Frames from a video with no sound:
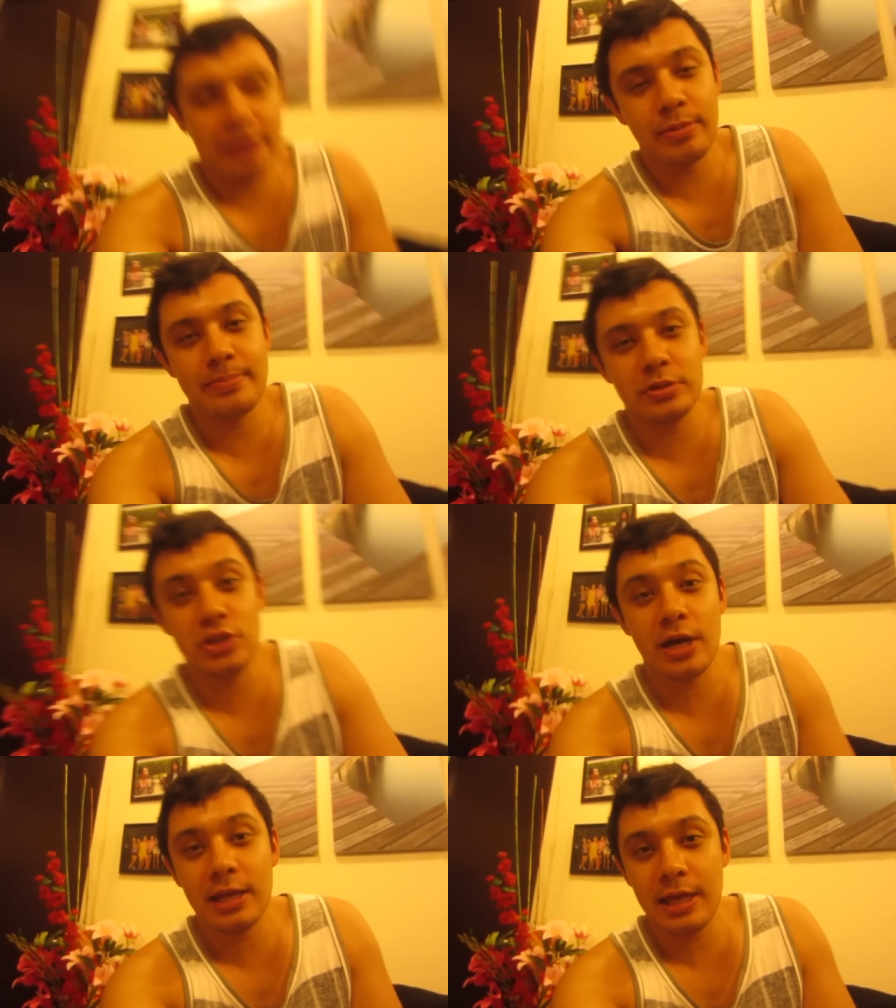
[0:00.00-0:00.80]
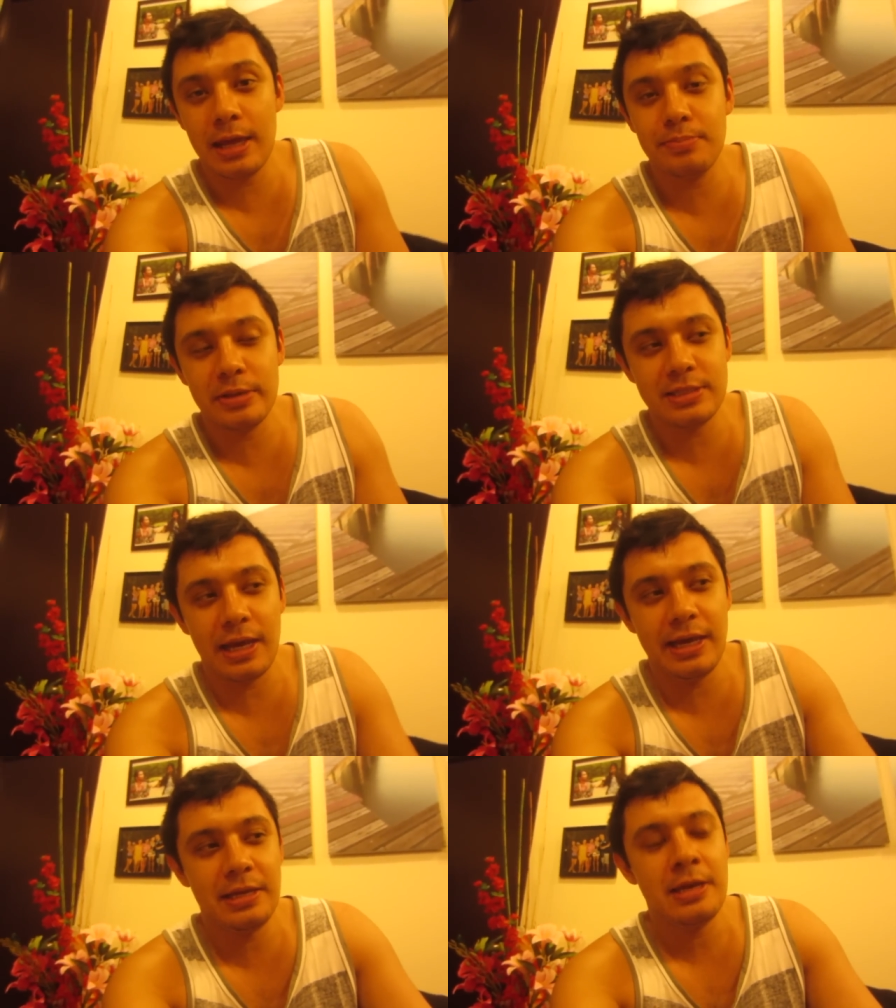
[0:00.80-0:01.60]
I remember Jon and Kate Plus
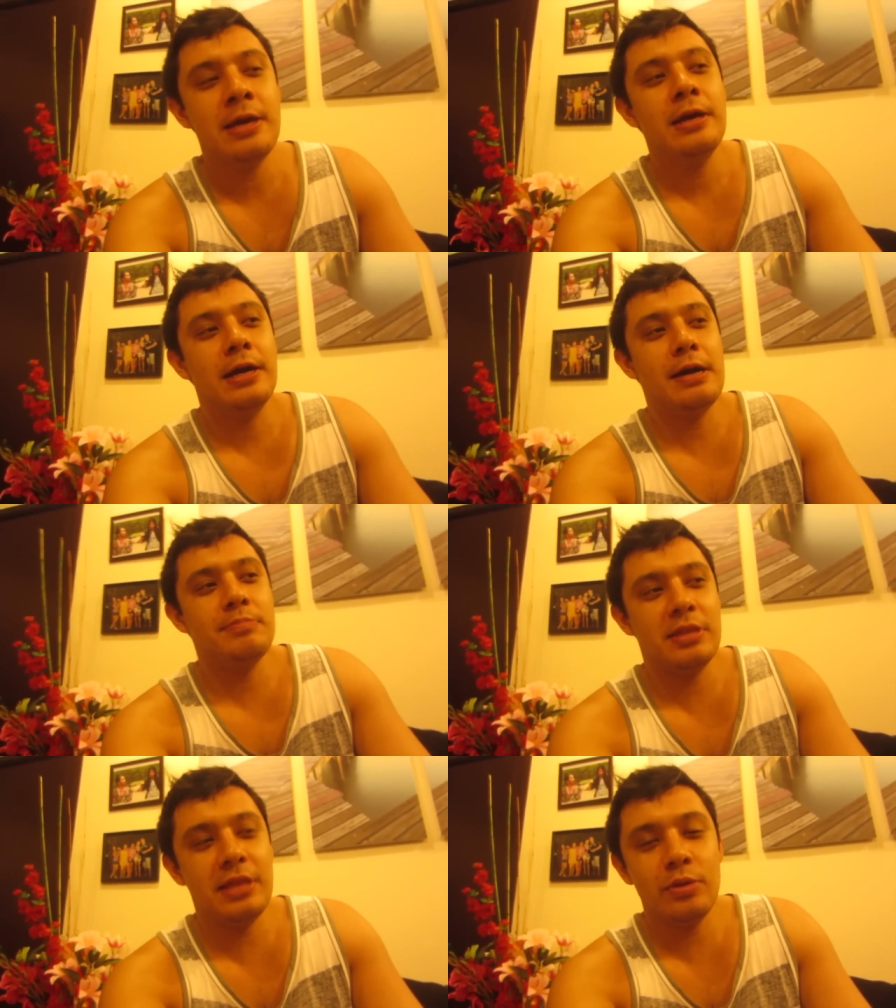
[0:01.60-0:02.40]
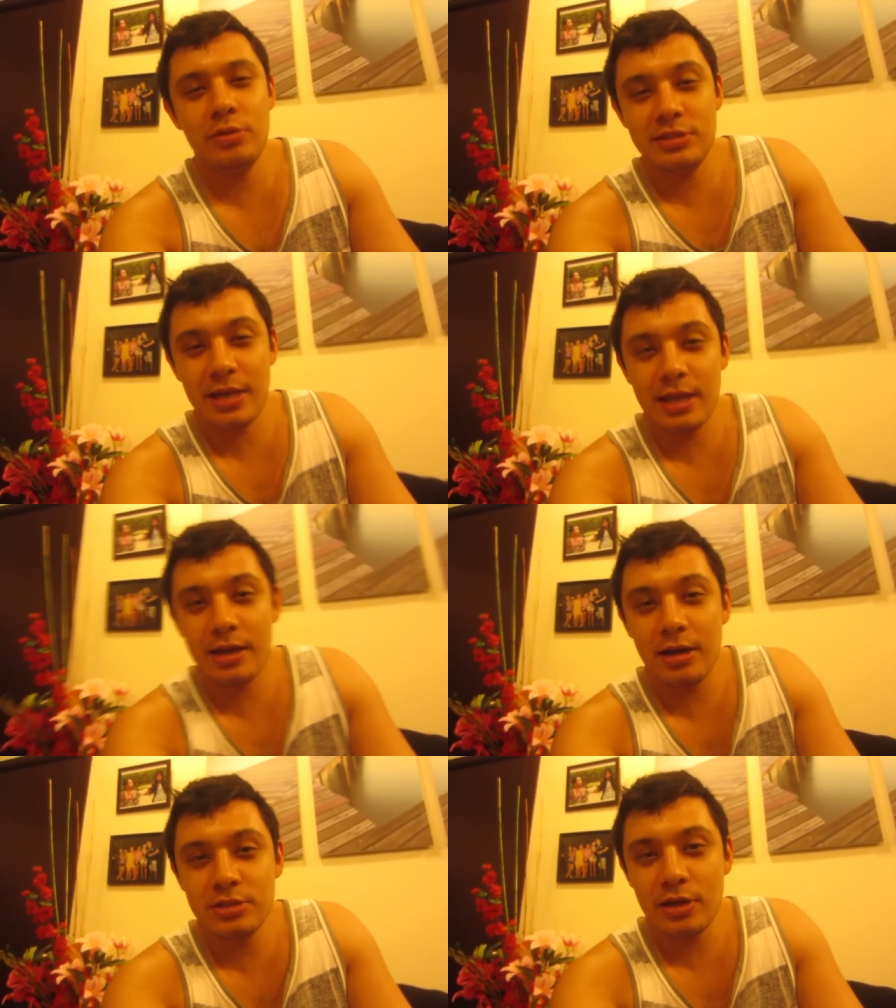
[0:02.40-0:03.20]
Eight. Um, the thing when you sign a
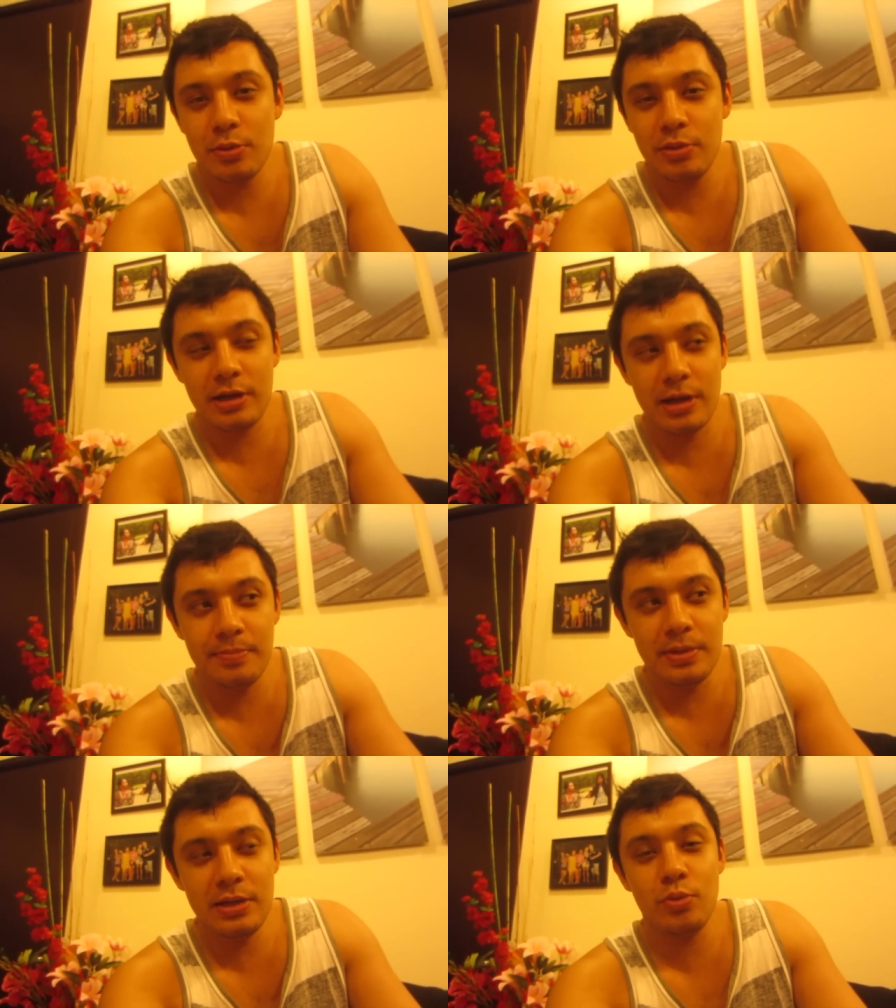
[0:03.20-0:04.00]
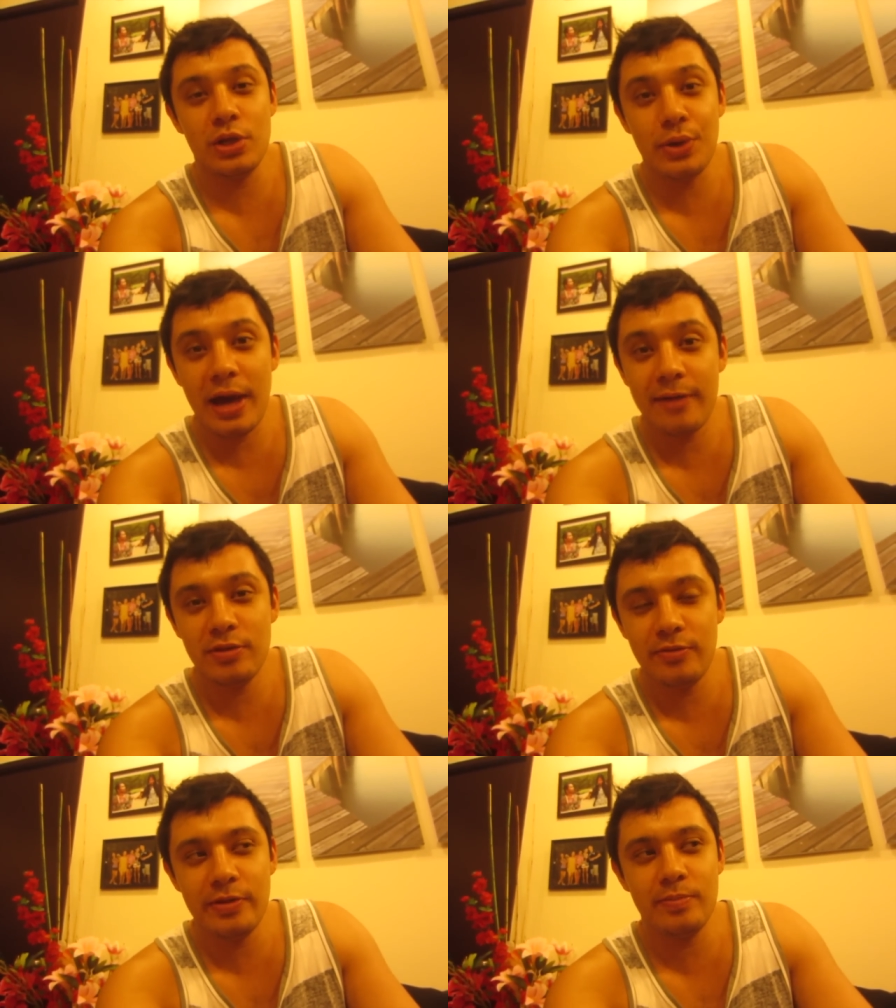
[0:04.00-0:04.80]
contract with a company where you have
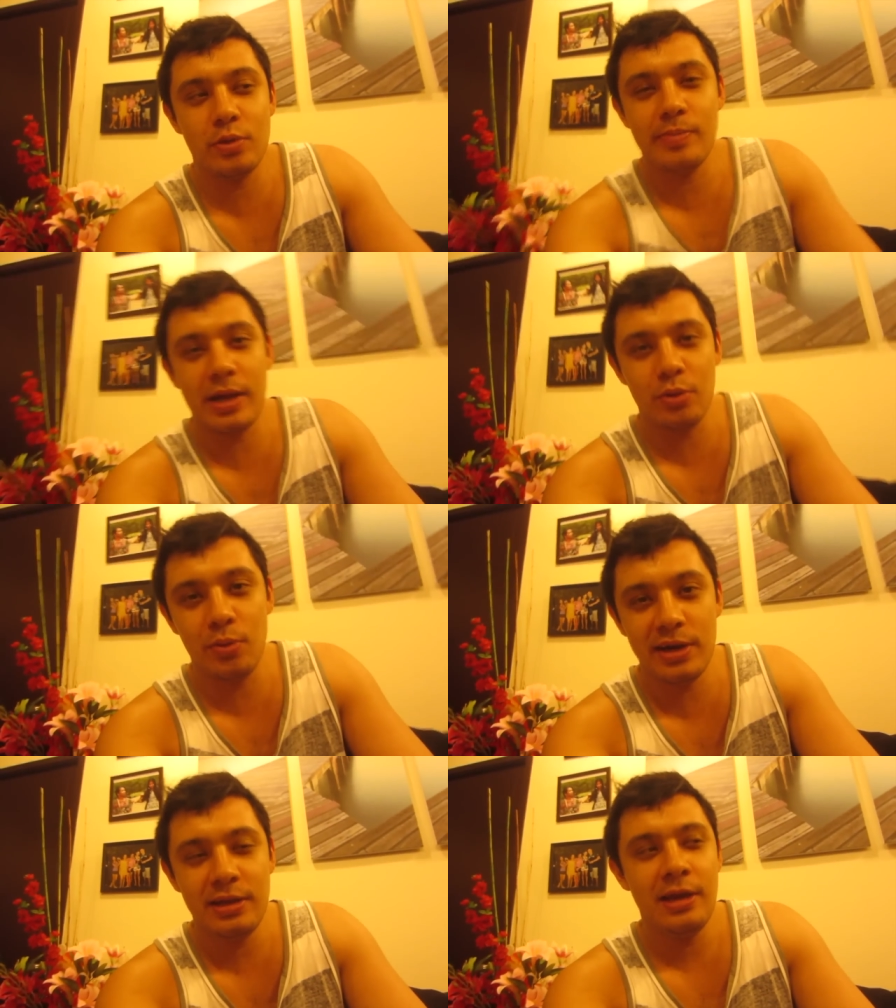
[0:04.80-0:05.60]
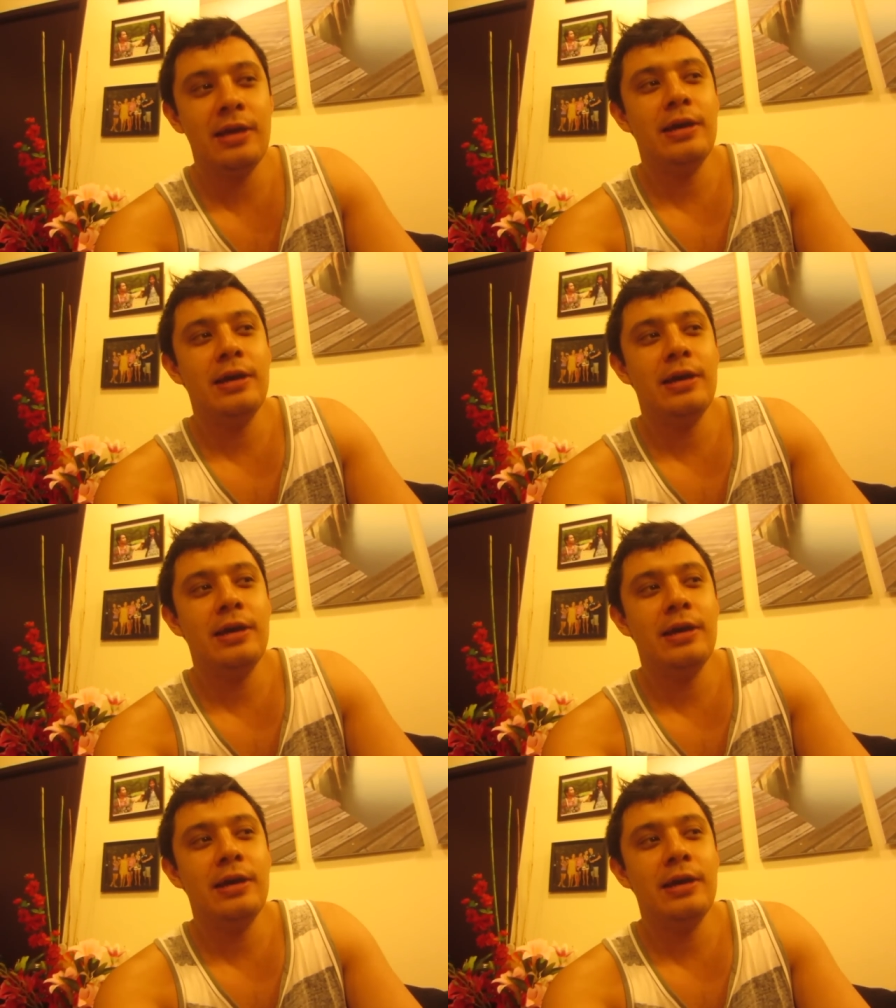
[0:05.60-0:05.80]
to film no matter what.